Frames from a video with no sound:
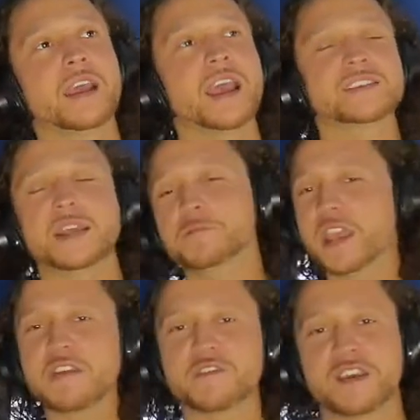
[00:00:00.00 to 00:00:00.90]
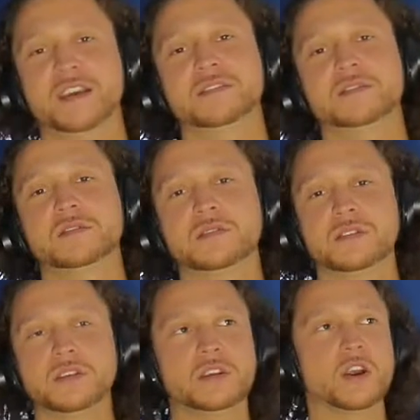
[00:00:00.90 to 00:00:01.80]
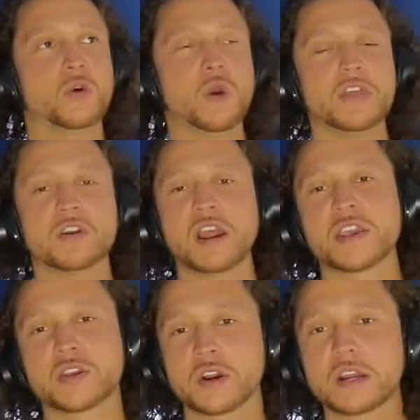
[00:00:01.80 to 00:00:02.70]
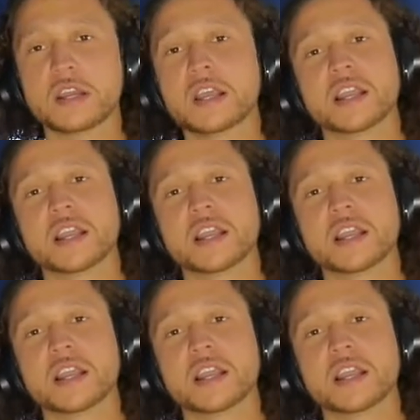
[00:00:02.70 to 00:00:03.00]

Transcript: as NBA fans, whether or not you're